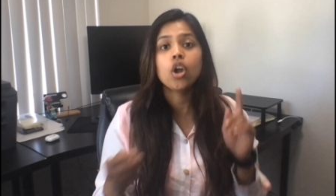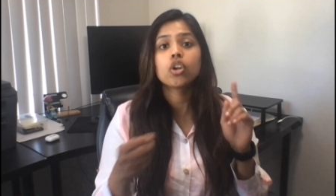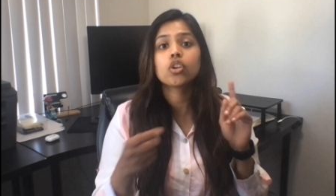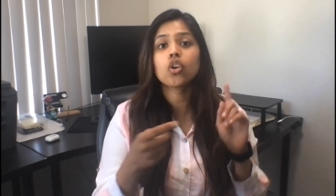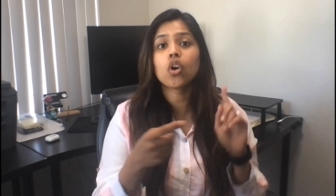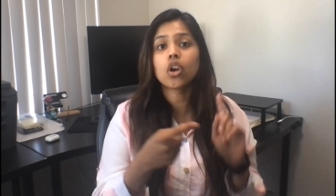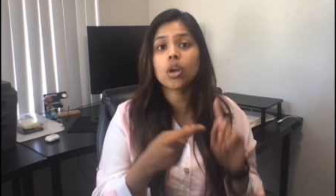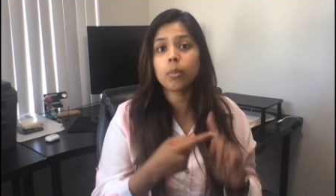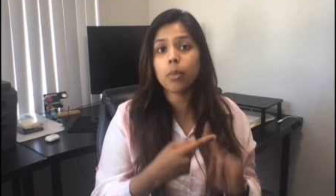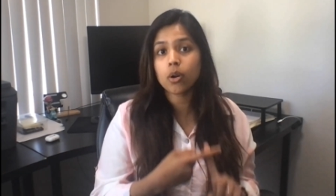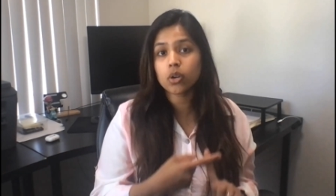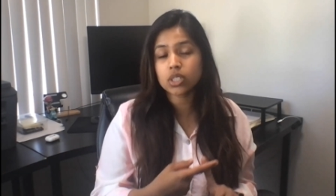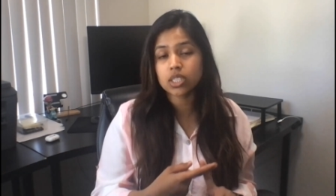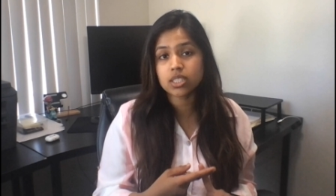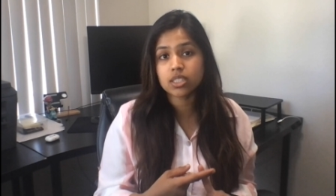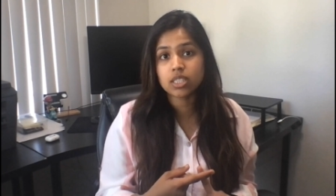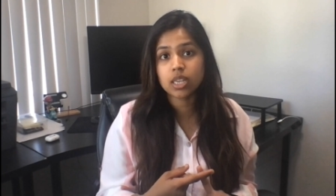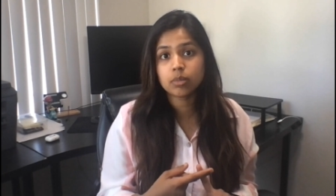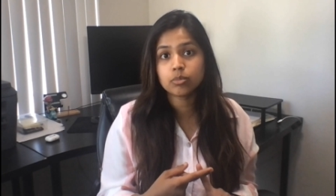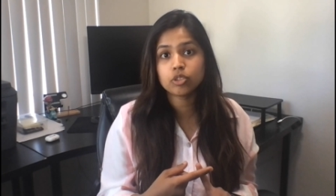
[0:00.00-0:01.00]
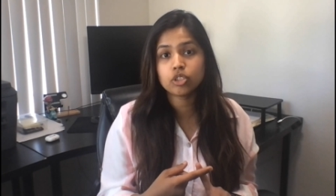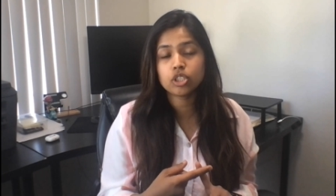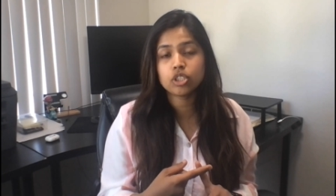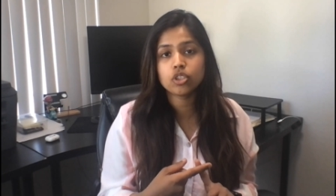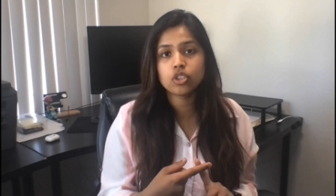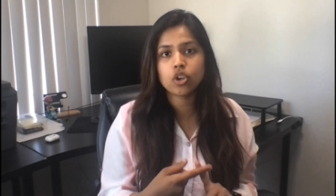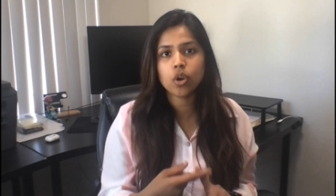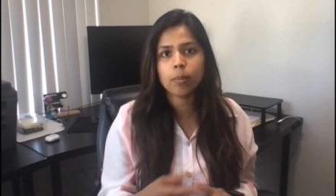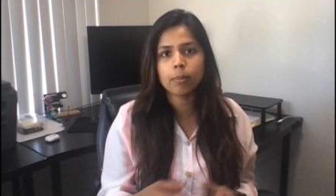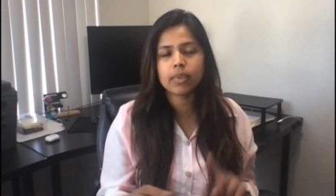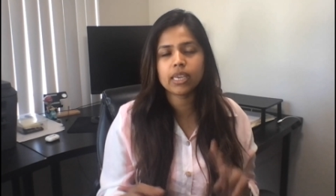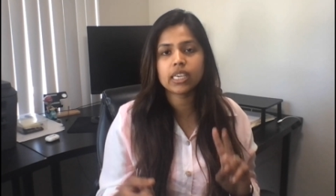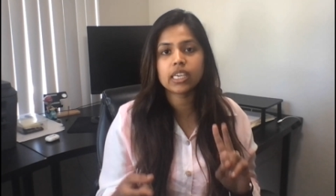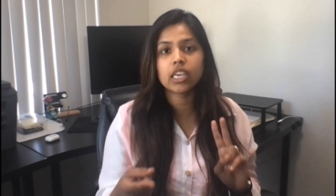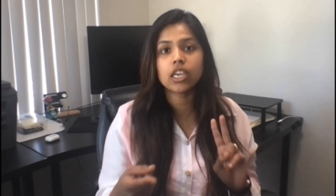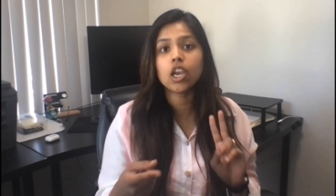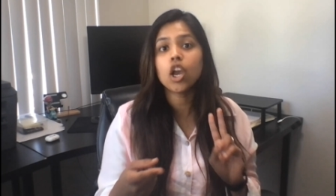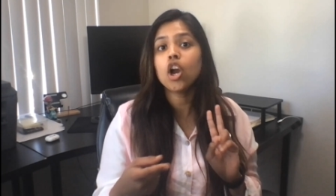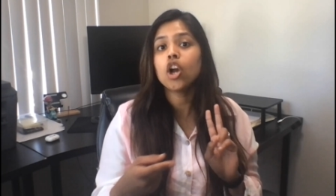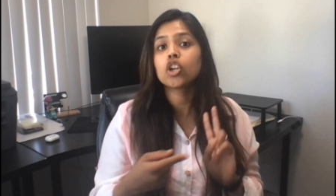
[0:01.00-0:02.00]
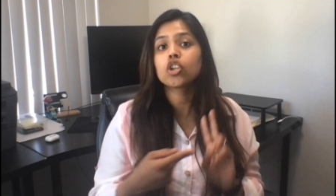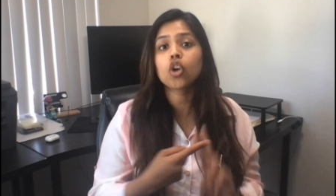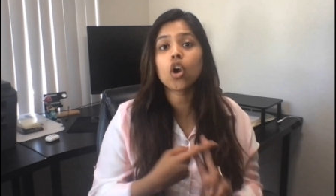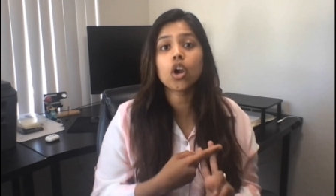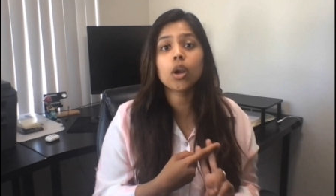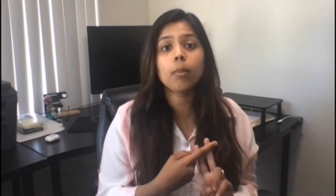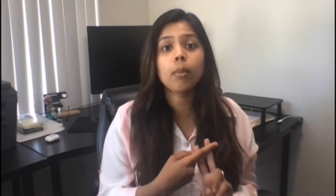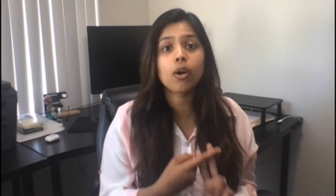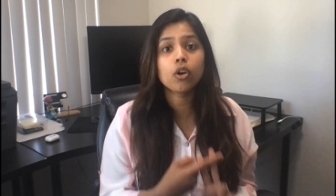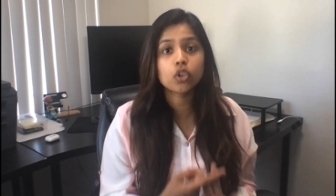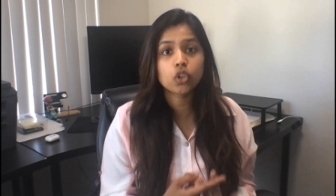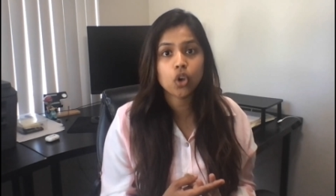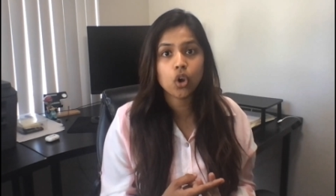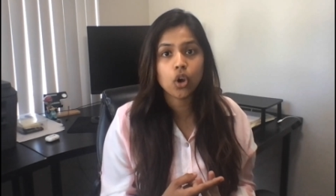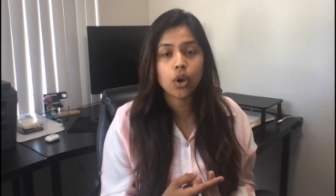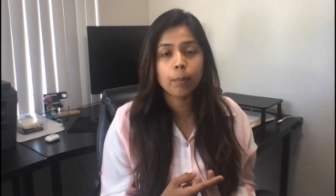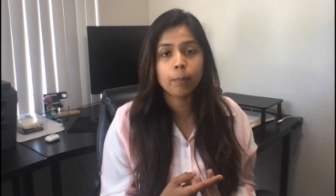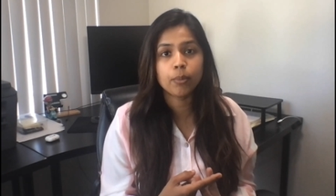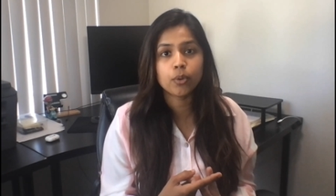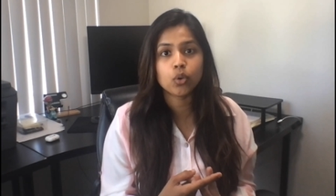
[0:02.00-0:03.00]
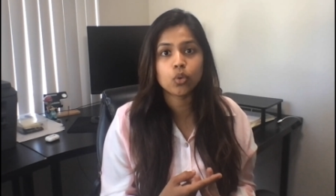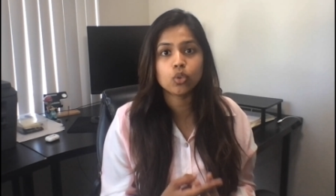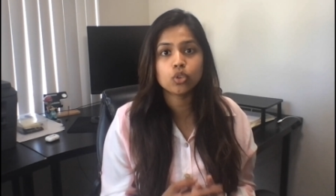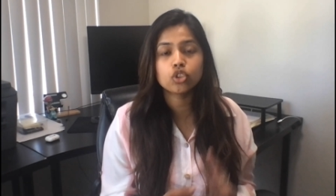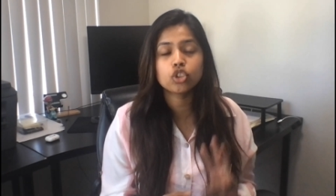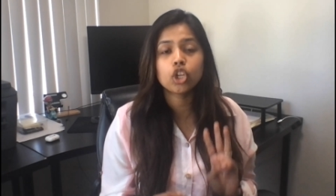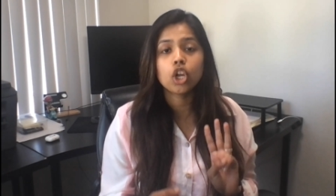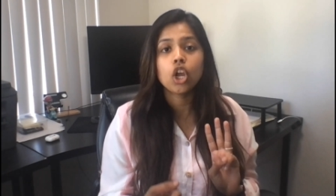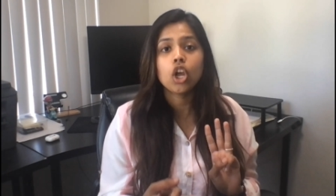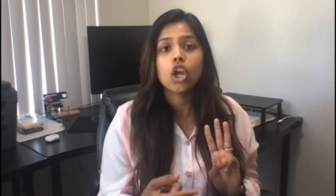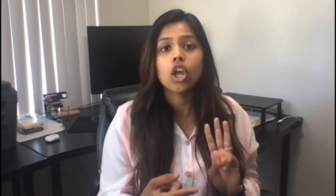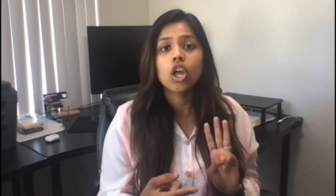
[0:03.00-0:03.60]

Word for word: talk about assumptions you're making, talk about your approach,